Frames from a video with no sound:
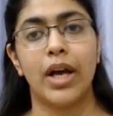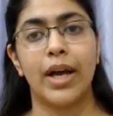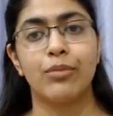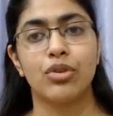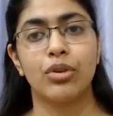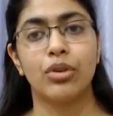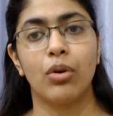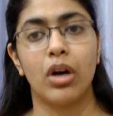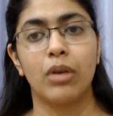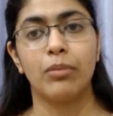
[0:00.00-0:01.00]
I'm sure
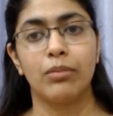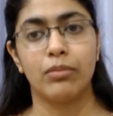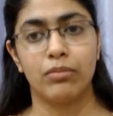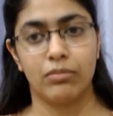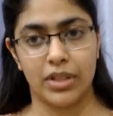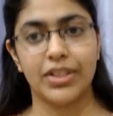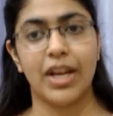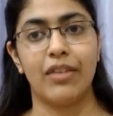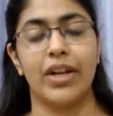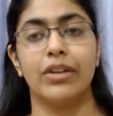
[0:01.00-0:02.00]
you all must
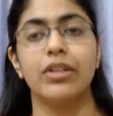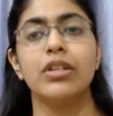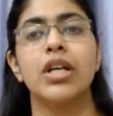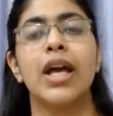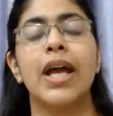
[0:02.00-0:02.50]
have read it.